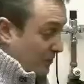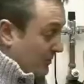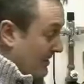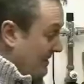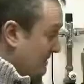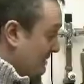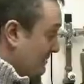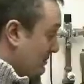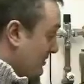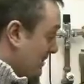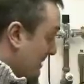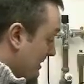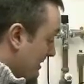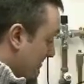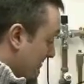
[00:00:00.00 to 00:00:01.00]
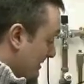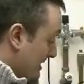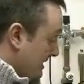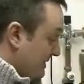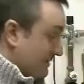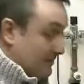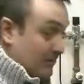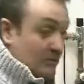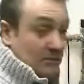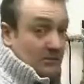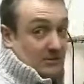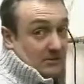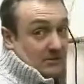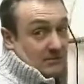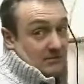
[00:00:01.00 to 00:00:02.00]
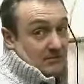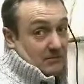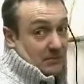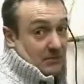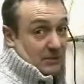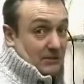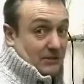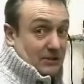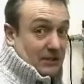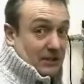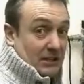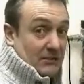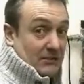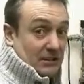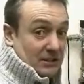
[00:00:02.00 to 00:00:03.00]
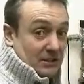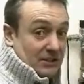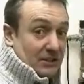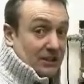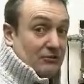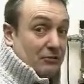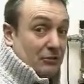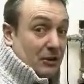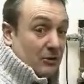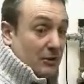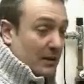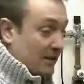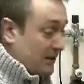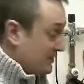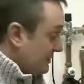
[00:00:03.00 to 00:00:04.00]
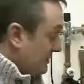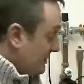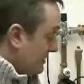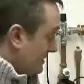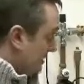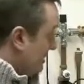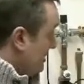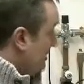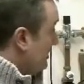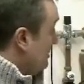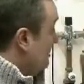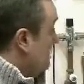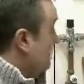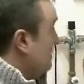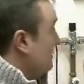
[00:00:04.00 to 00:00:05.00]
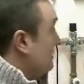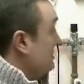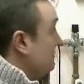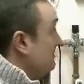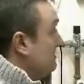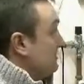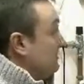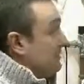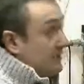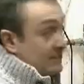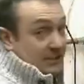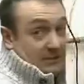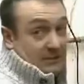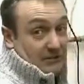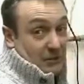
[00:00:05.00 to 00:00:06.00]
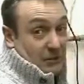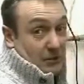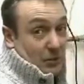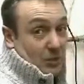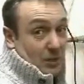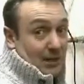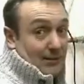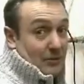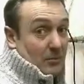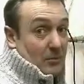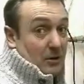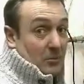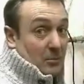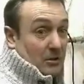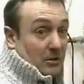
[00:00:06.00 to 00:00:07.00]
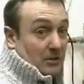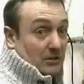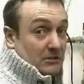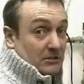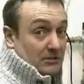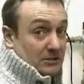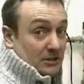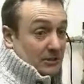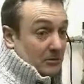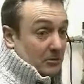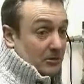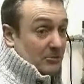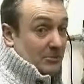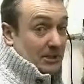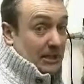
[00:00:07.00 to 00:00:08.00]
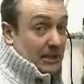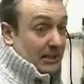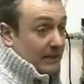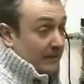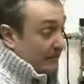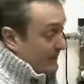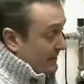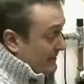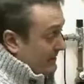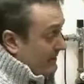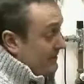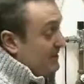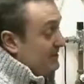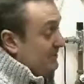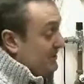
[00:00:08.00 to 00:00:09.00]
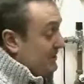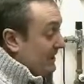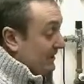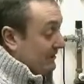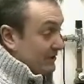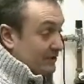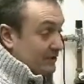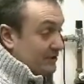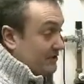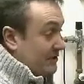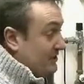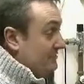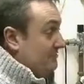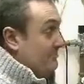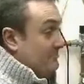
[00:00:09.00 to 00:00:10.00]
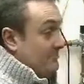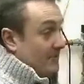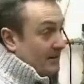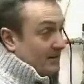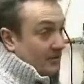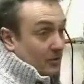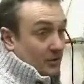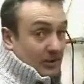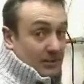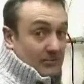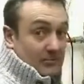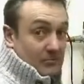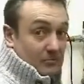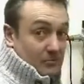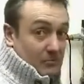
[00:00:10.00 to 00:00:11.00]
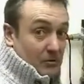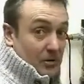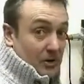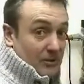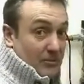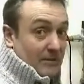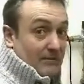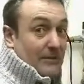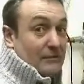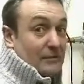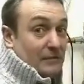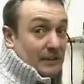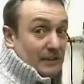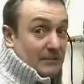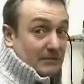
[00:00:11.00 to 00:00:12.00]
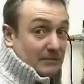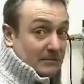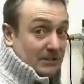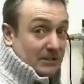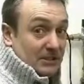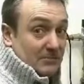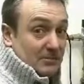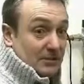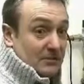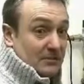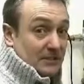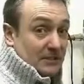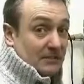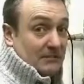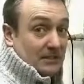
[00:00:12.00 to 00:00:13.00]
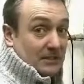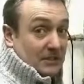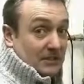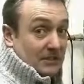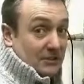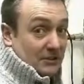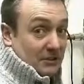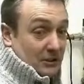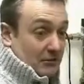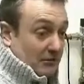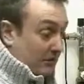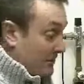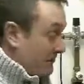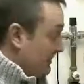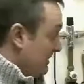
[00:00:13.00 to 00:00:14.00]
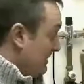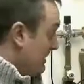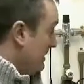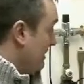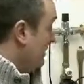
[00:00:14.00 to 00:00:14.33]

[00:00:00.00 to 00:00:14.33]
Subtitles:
place to put the heating box is obviously at a central location, as near to all the other pipework as I can possibly get it. And in this particular instances, I've got it right in the middle of everything, which is a perfect scenario really.